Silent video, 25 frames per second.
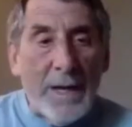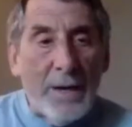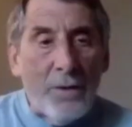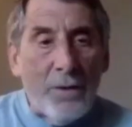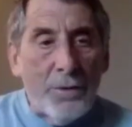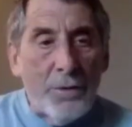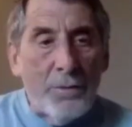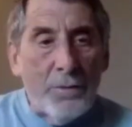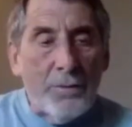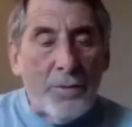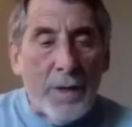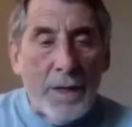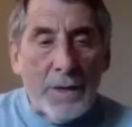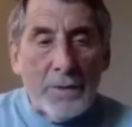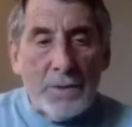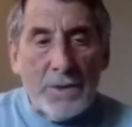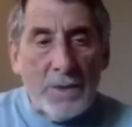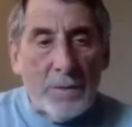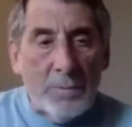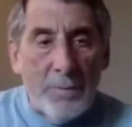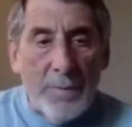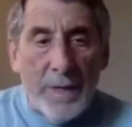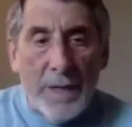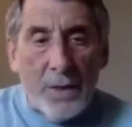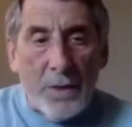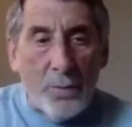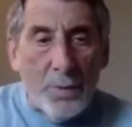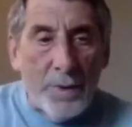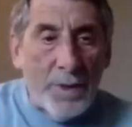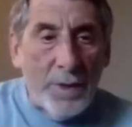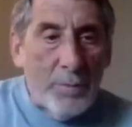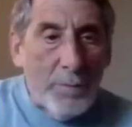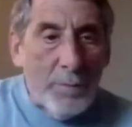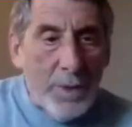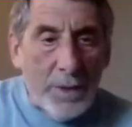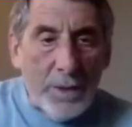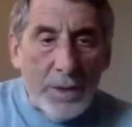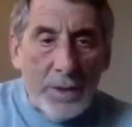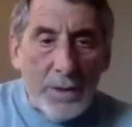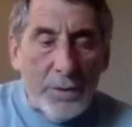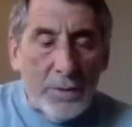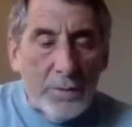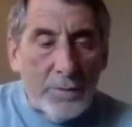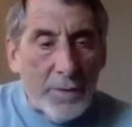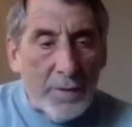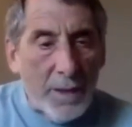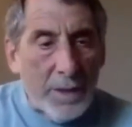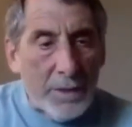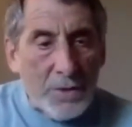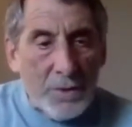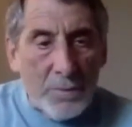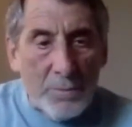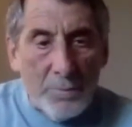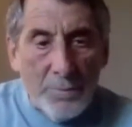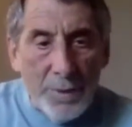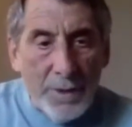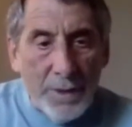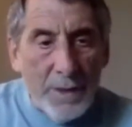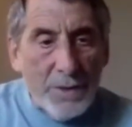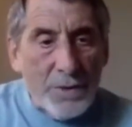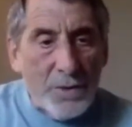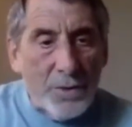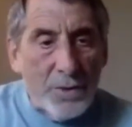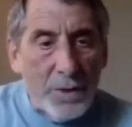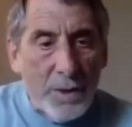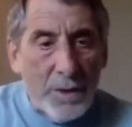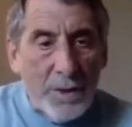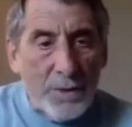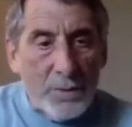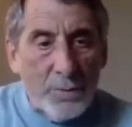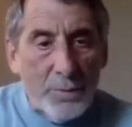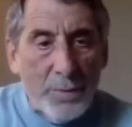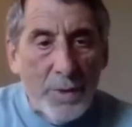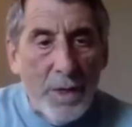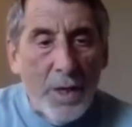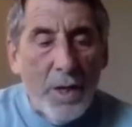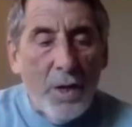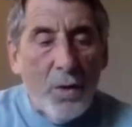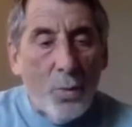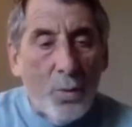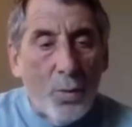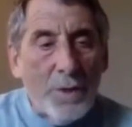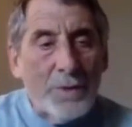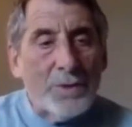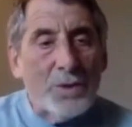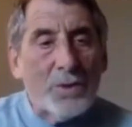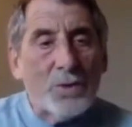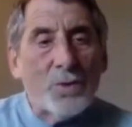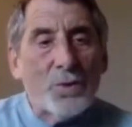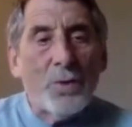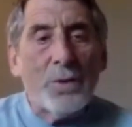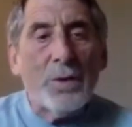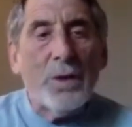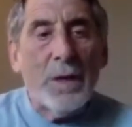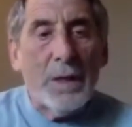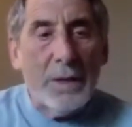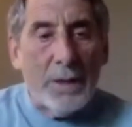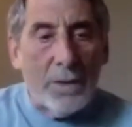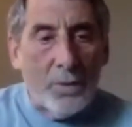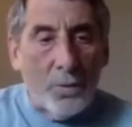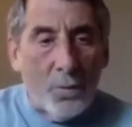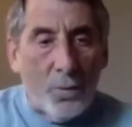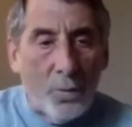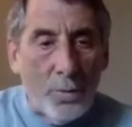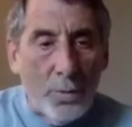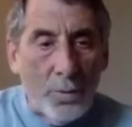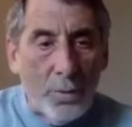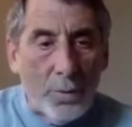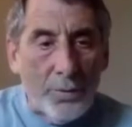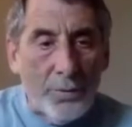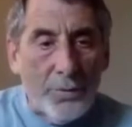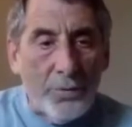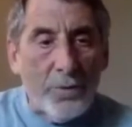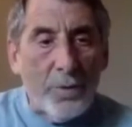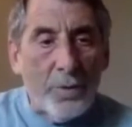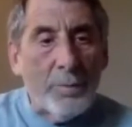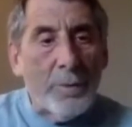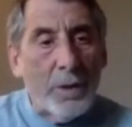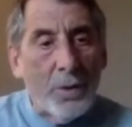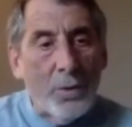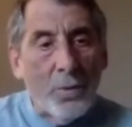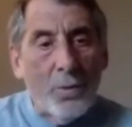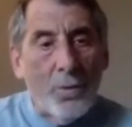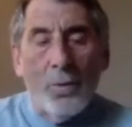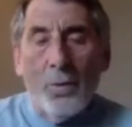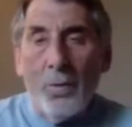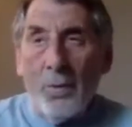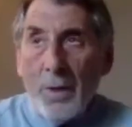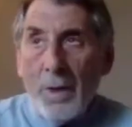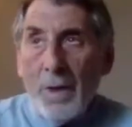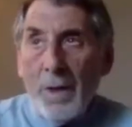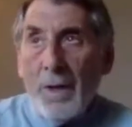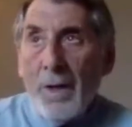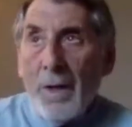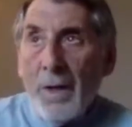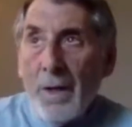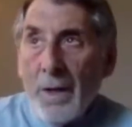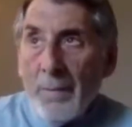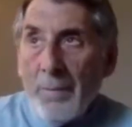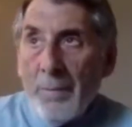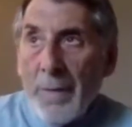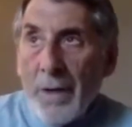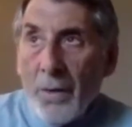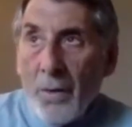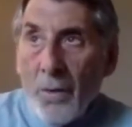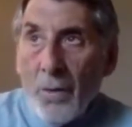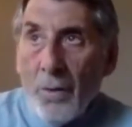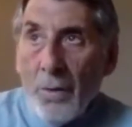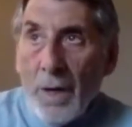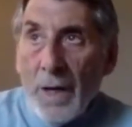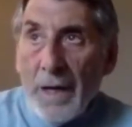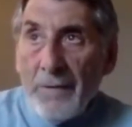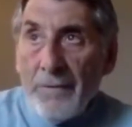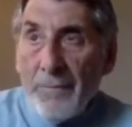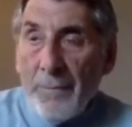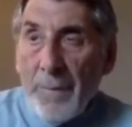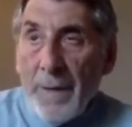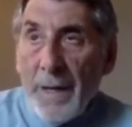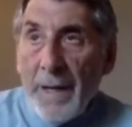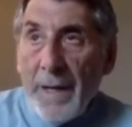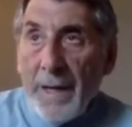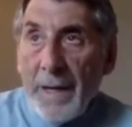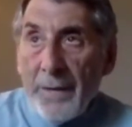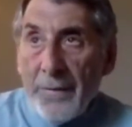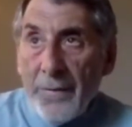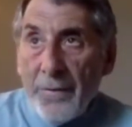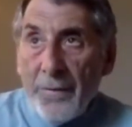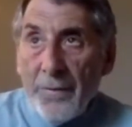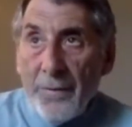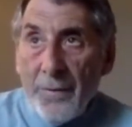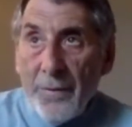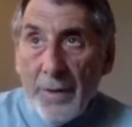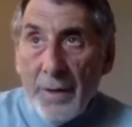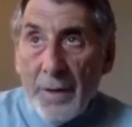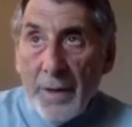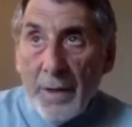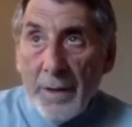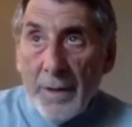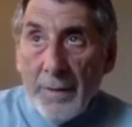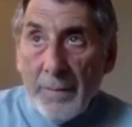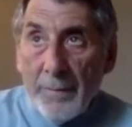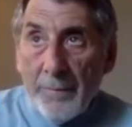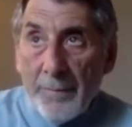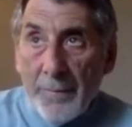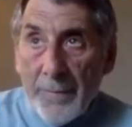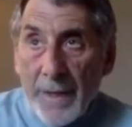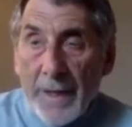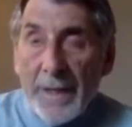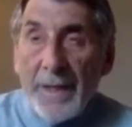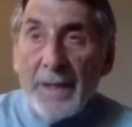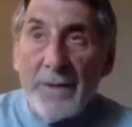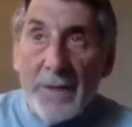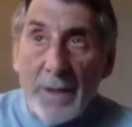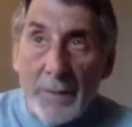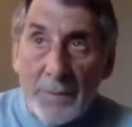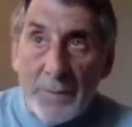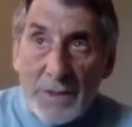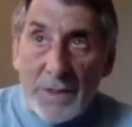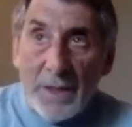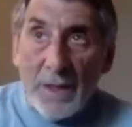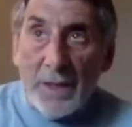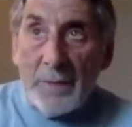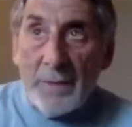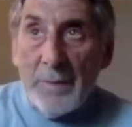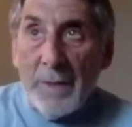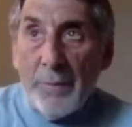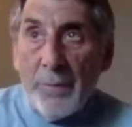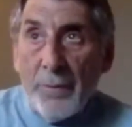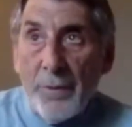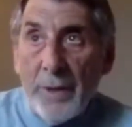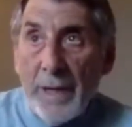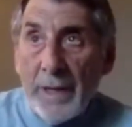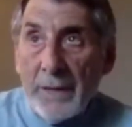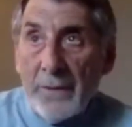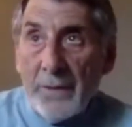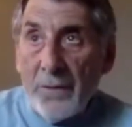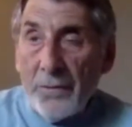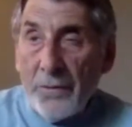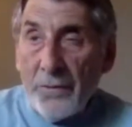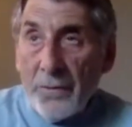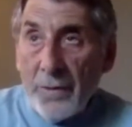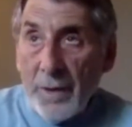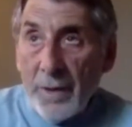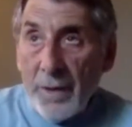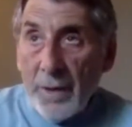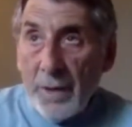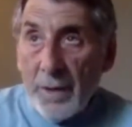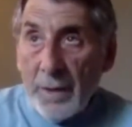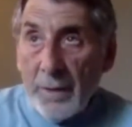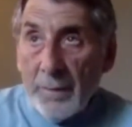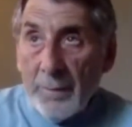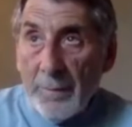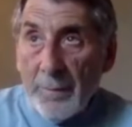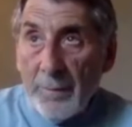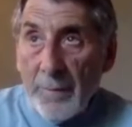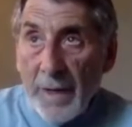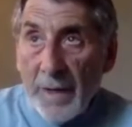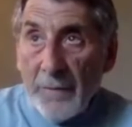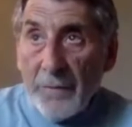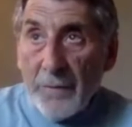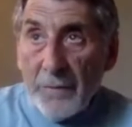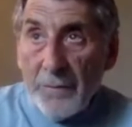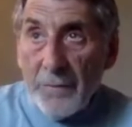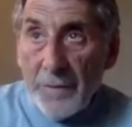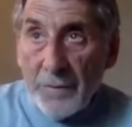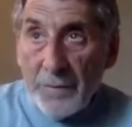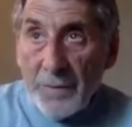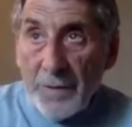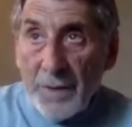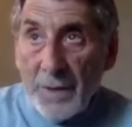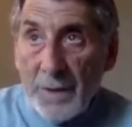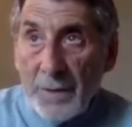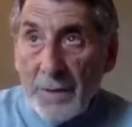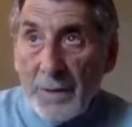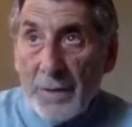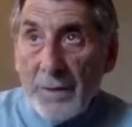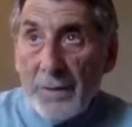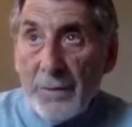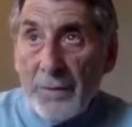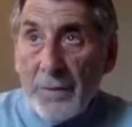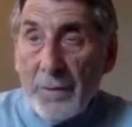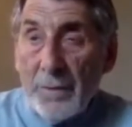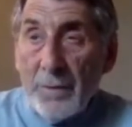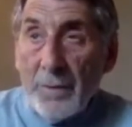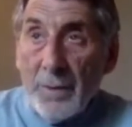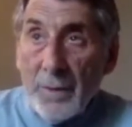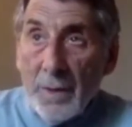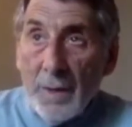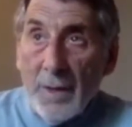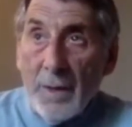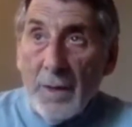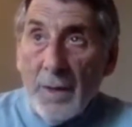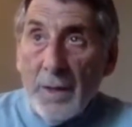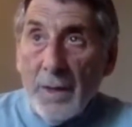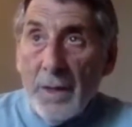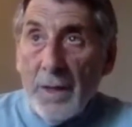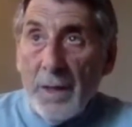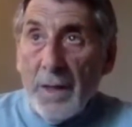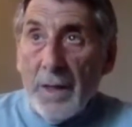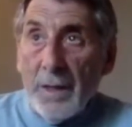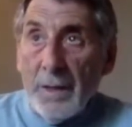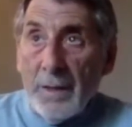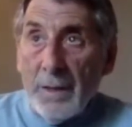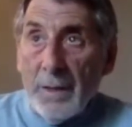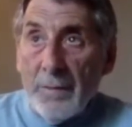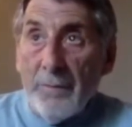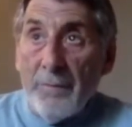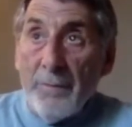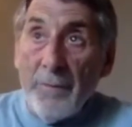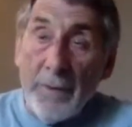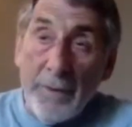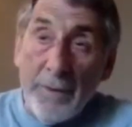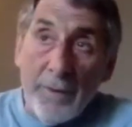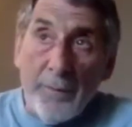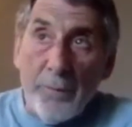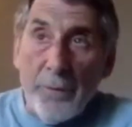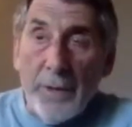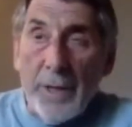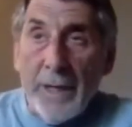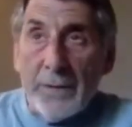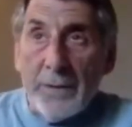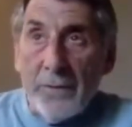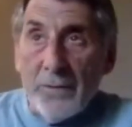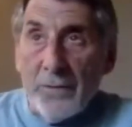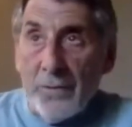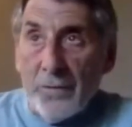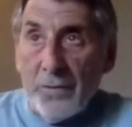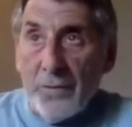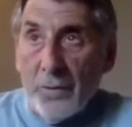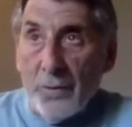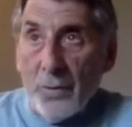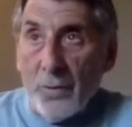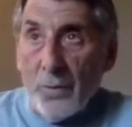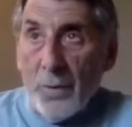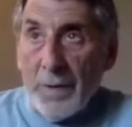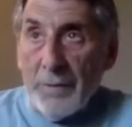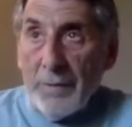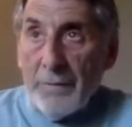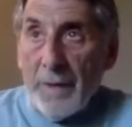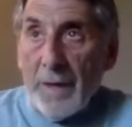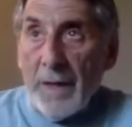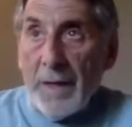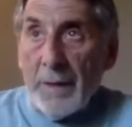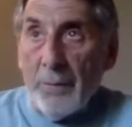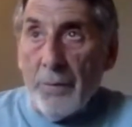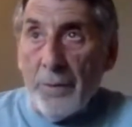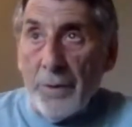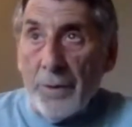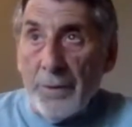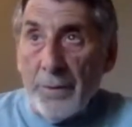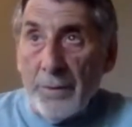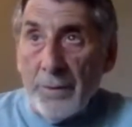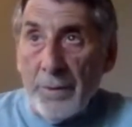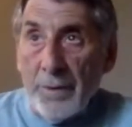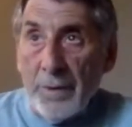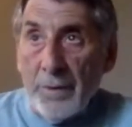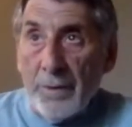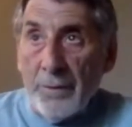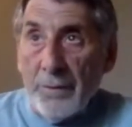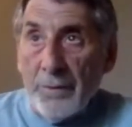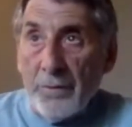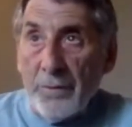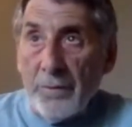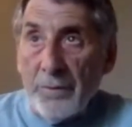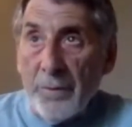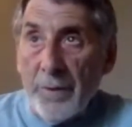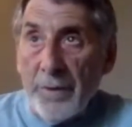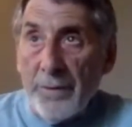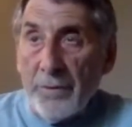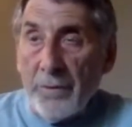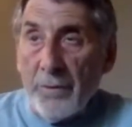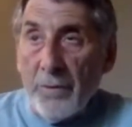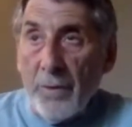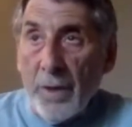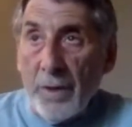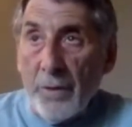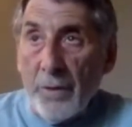you've got some equanimity and you've got some peace and you got some, what does this look like in the world? So my whole life path, I ended up selling my practice after 15 years. And and the practice is still quite vibrant. It's gone on